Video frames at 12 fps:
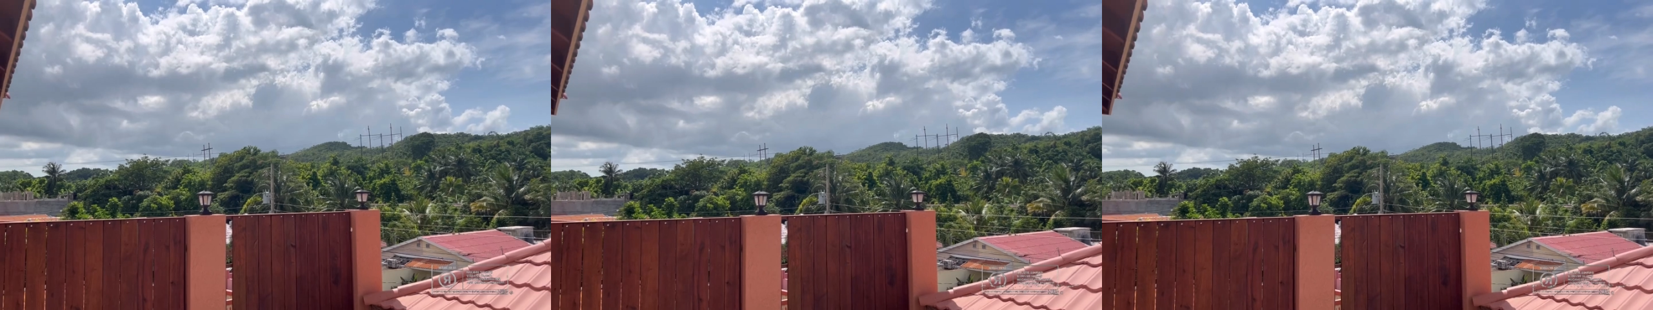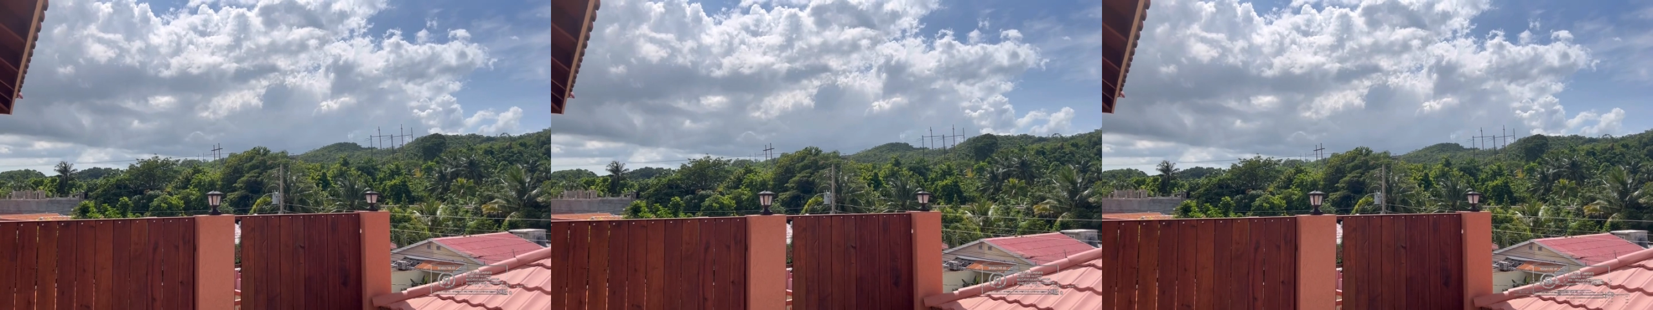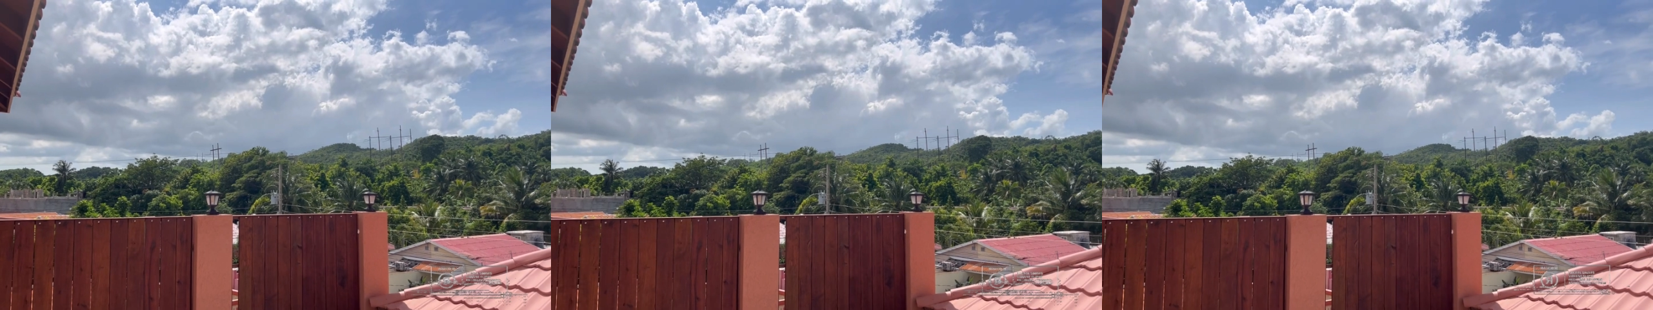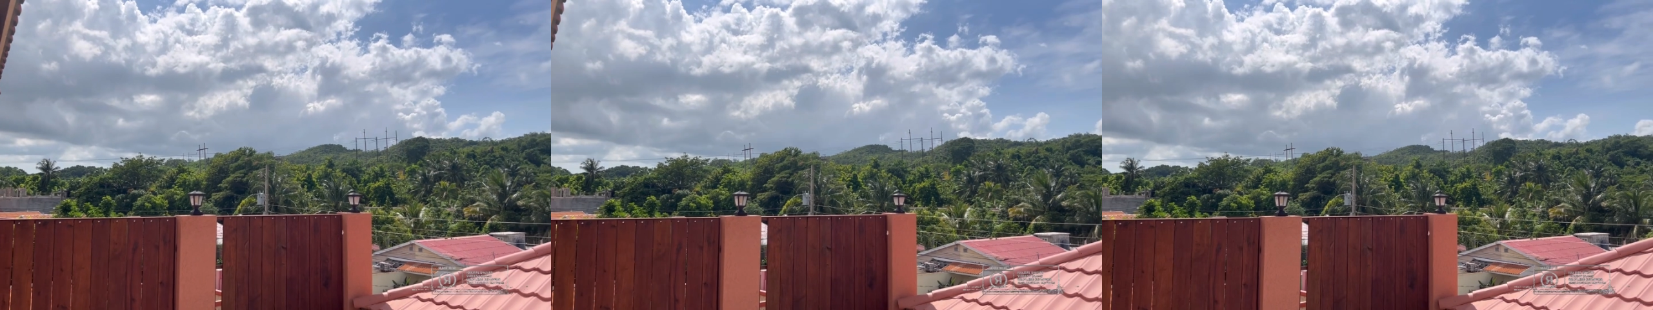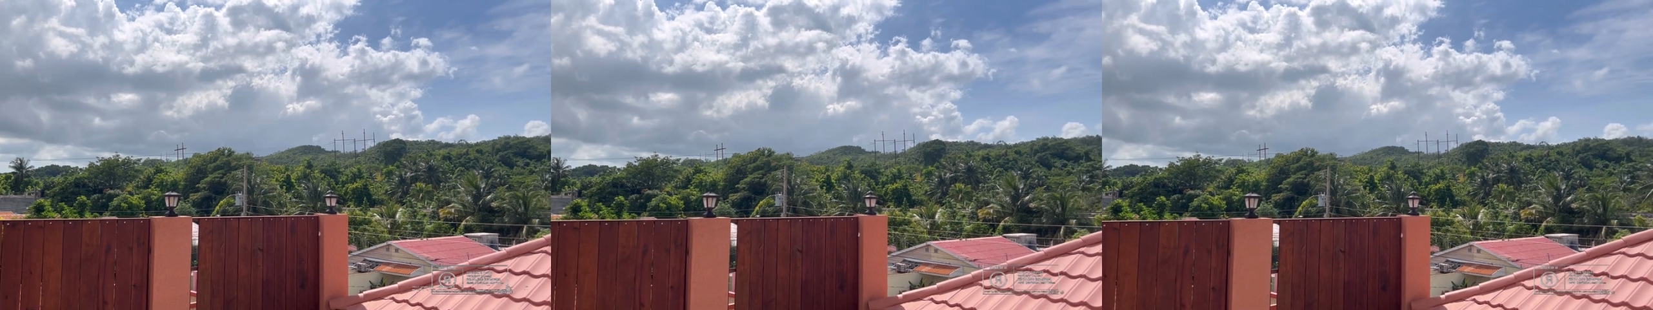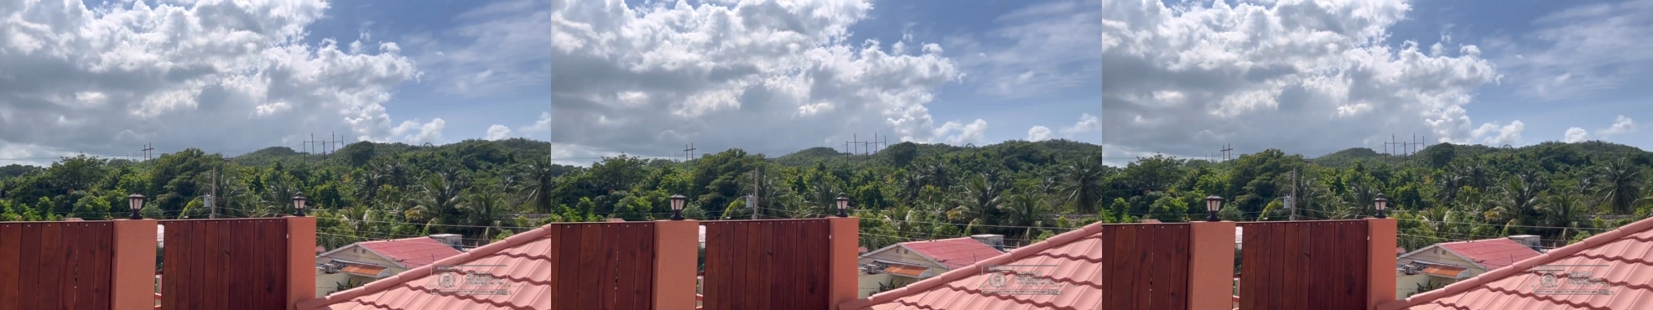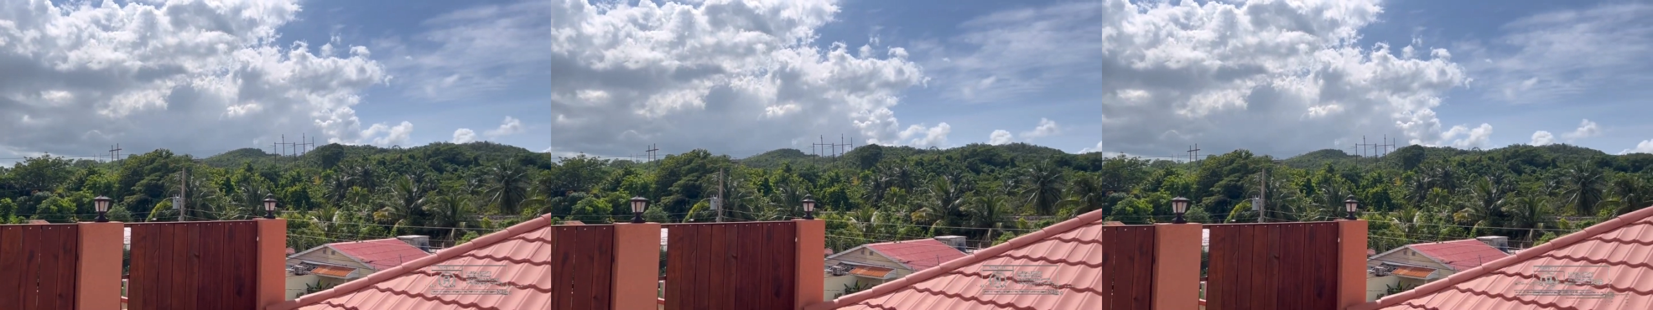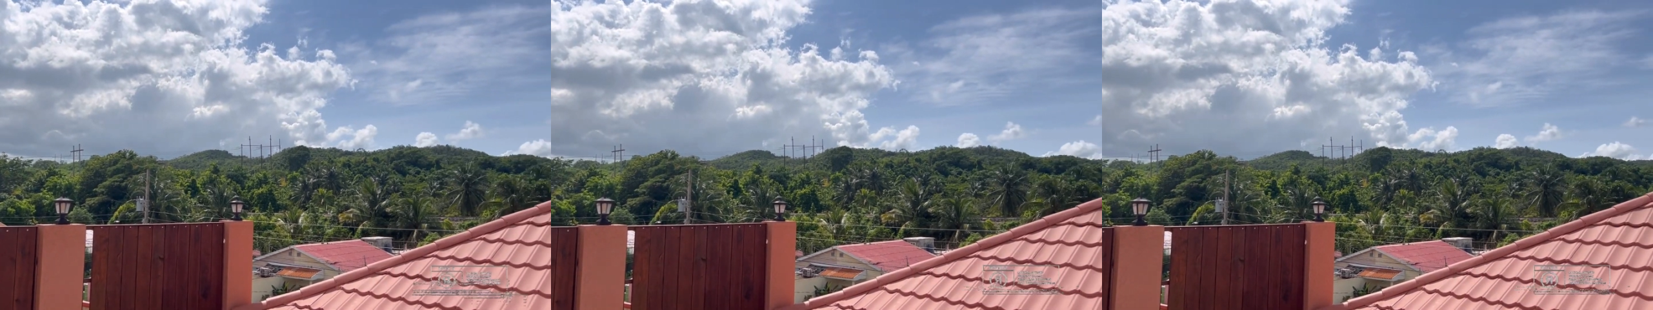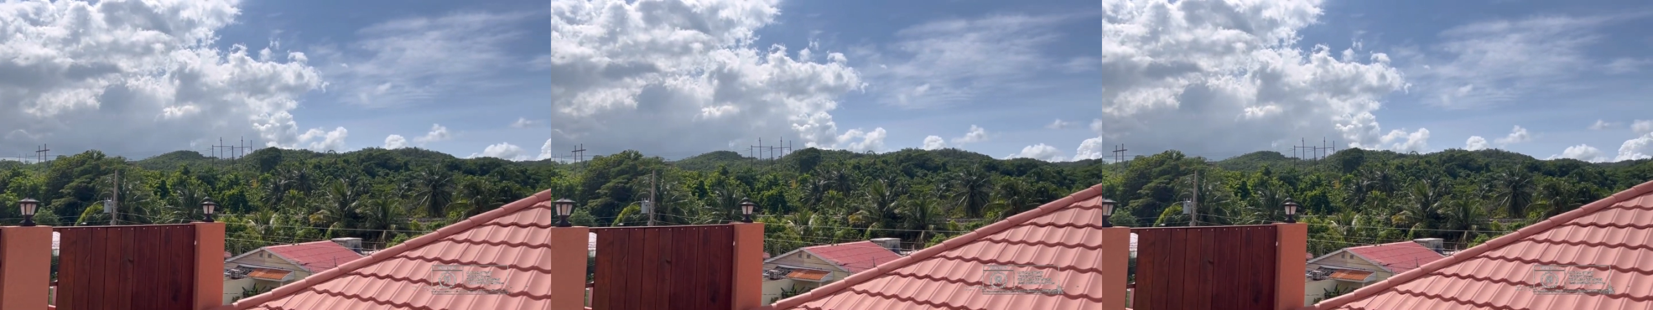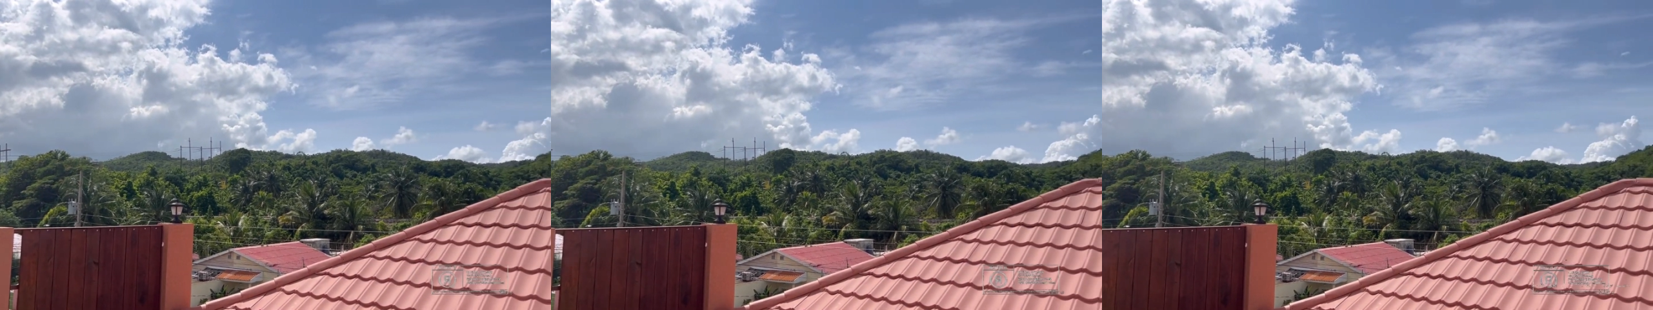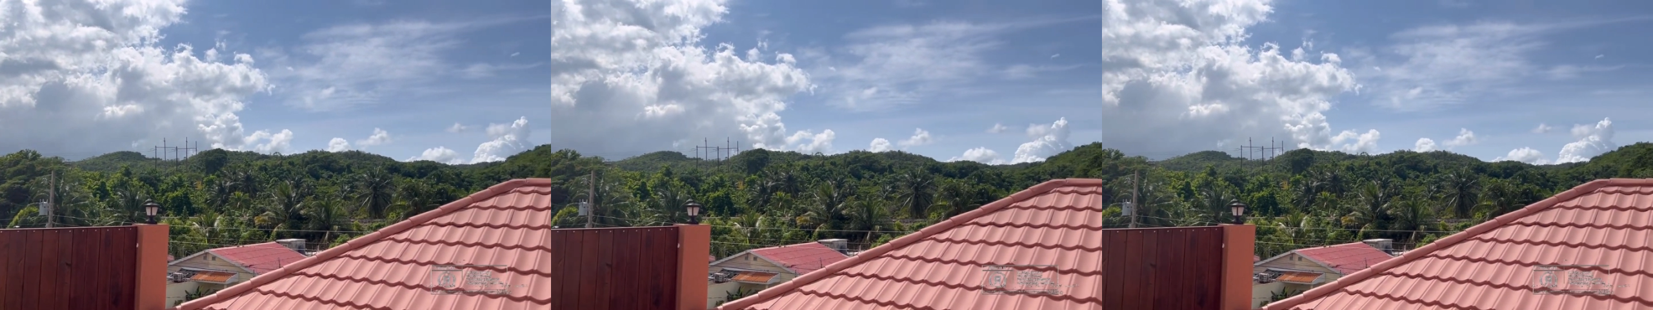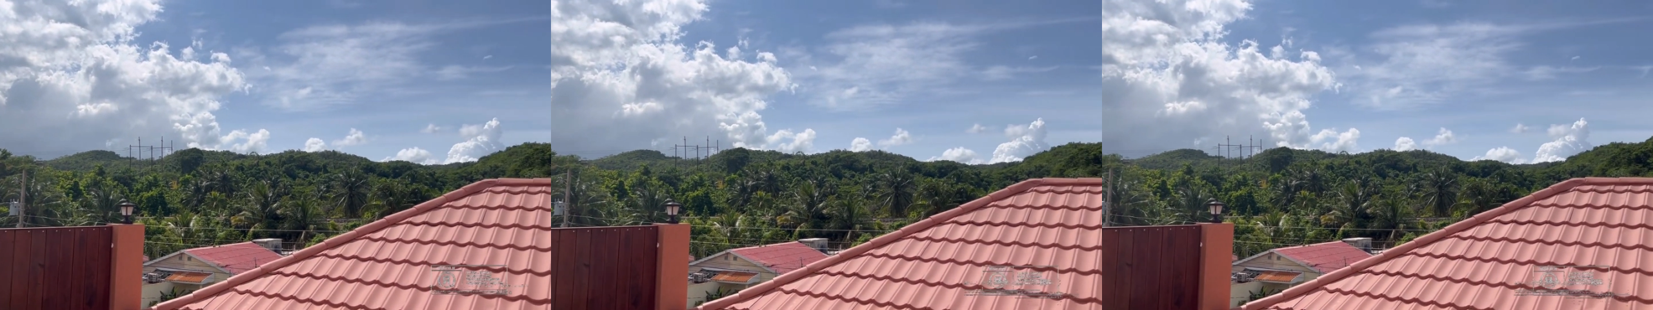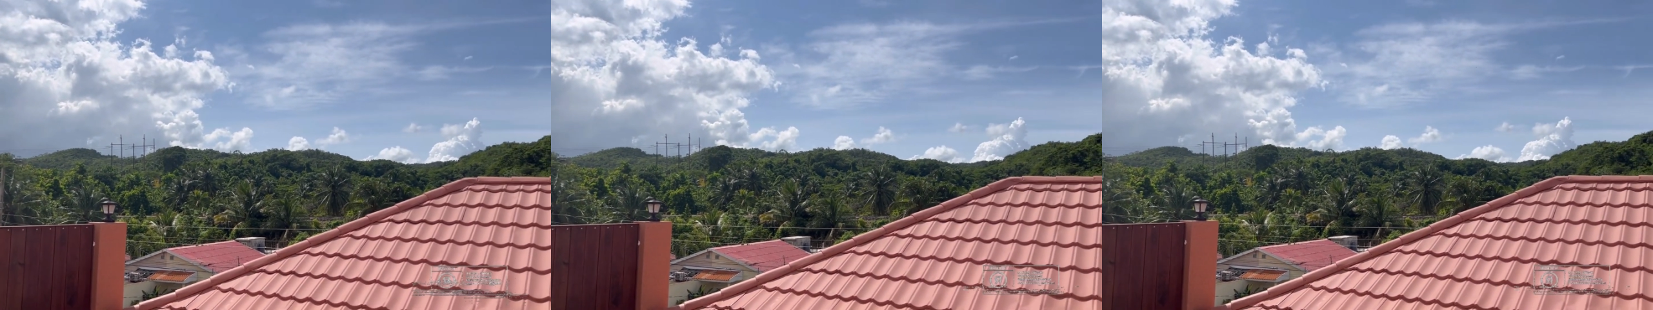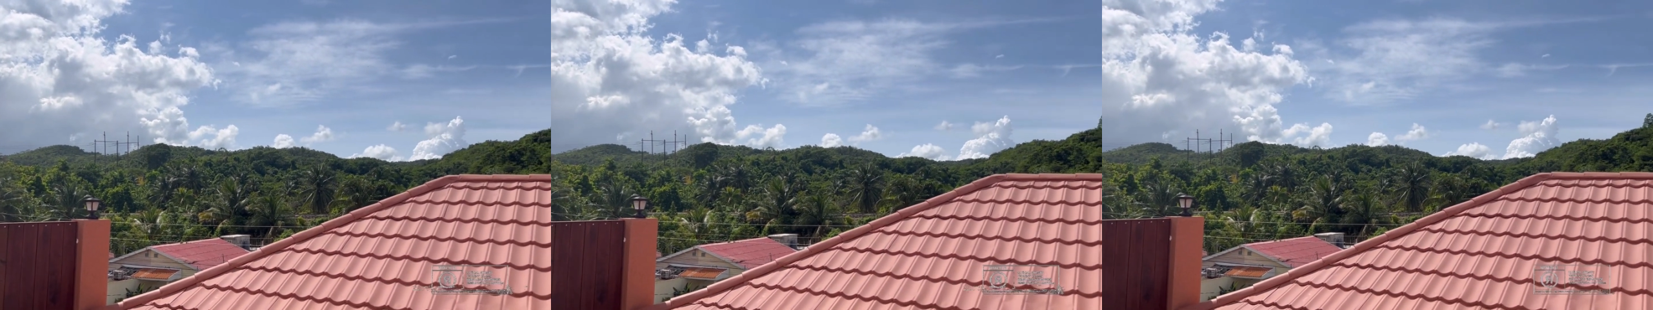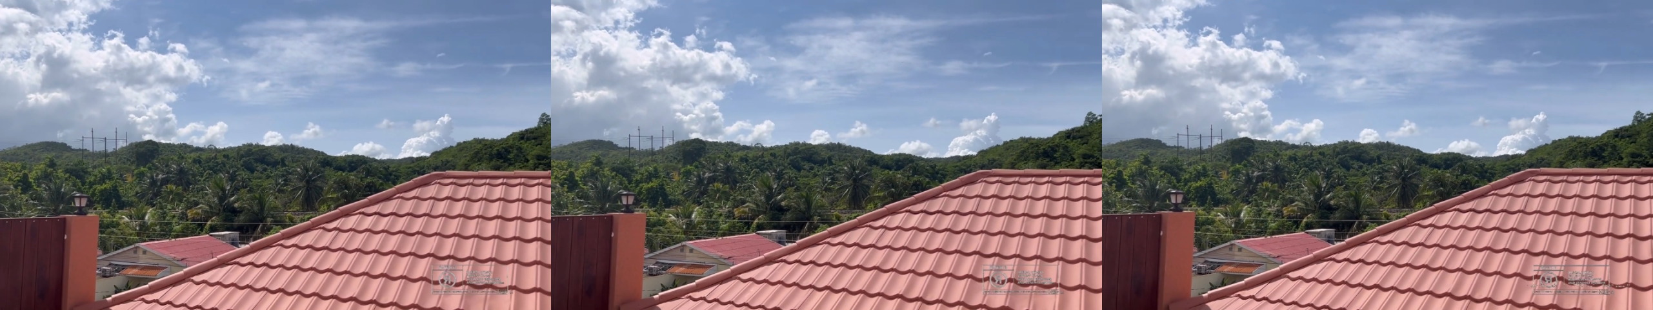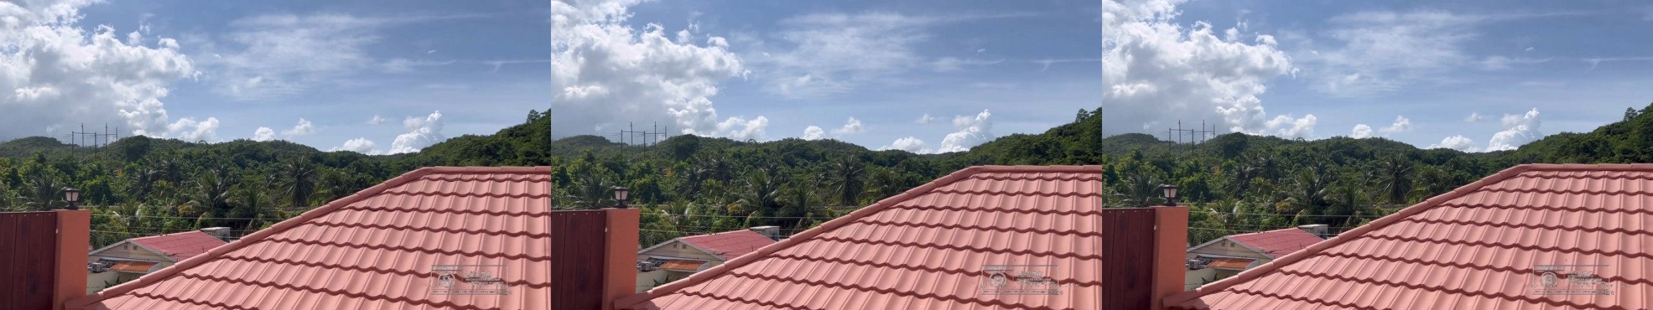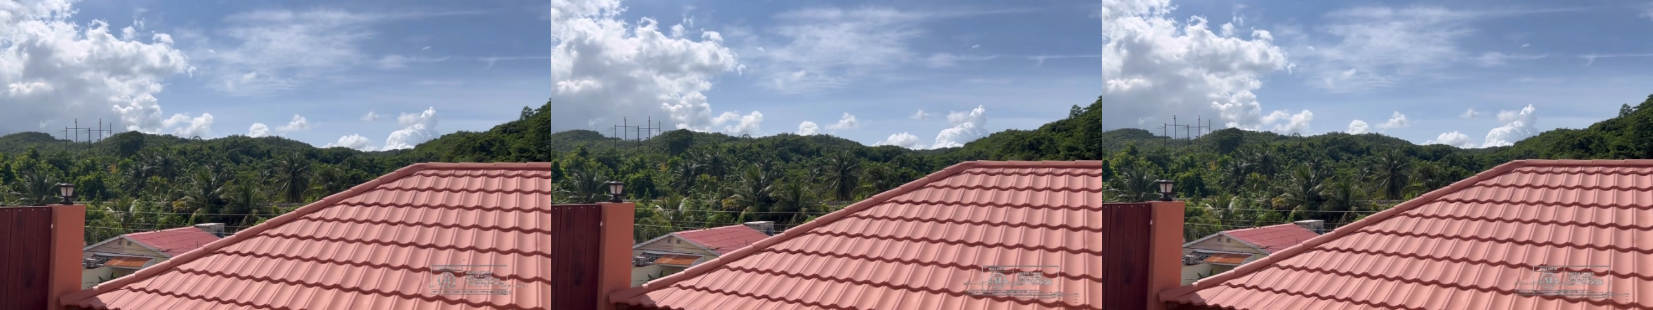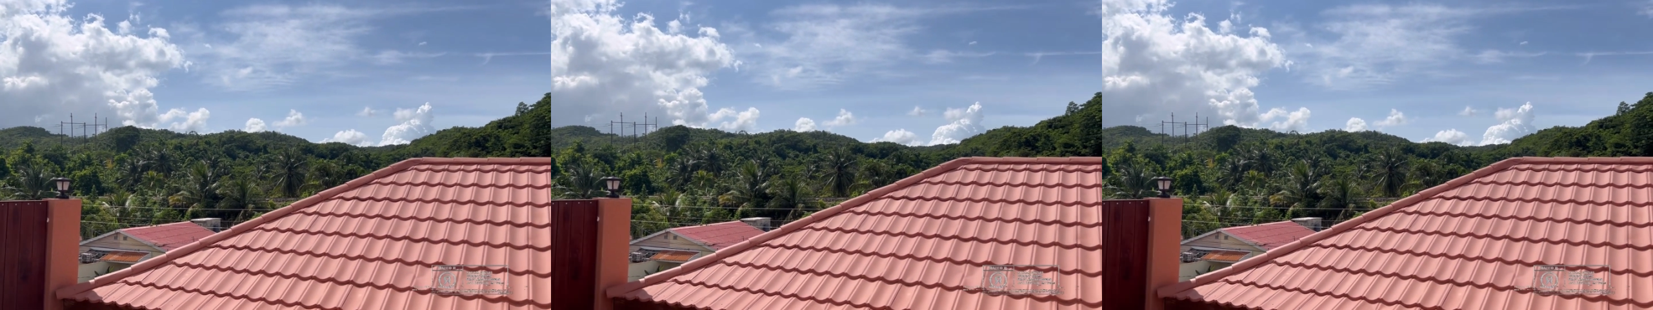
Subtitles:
[unreadable: no face in view]